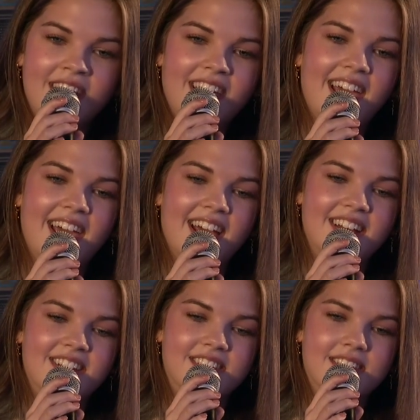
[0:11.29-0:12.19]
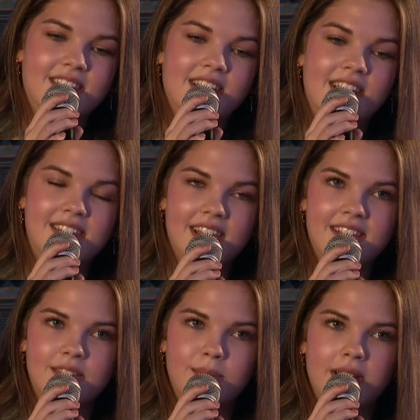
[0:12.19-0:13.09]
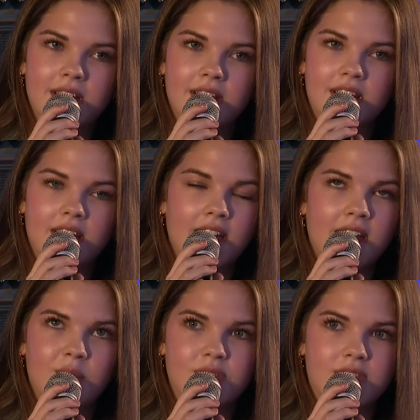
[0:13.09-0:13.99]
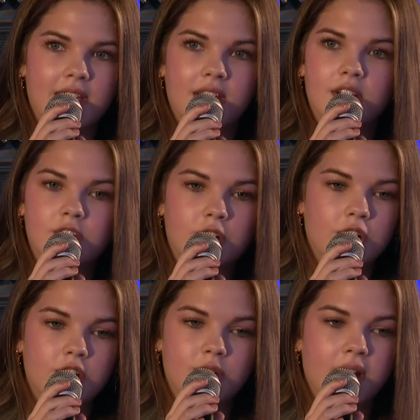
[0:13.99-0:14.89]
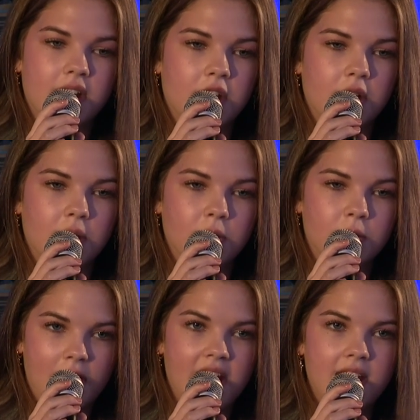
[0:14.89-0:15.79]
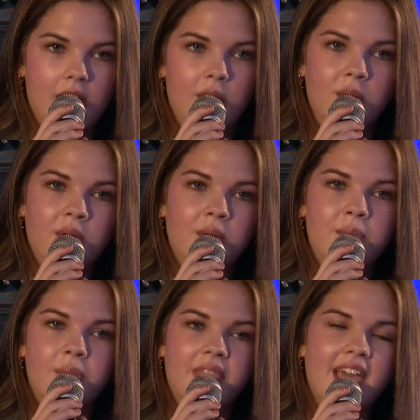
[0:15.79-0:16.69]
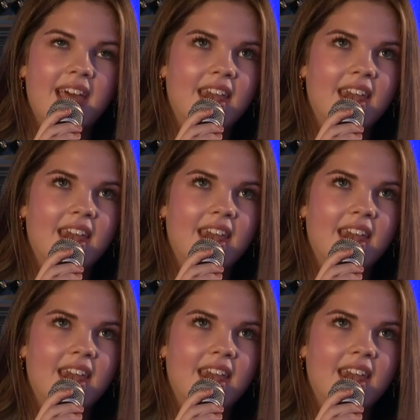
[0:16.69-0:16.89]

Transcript: and he texted me and was like, turn on the radio right now. And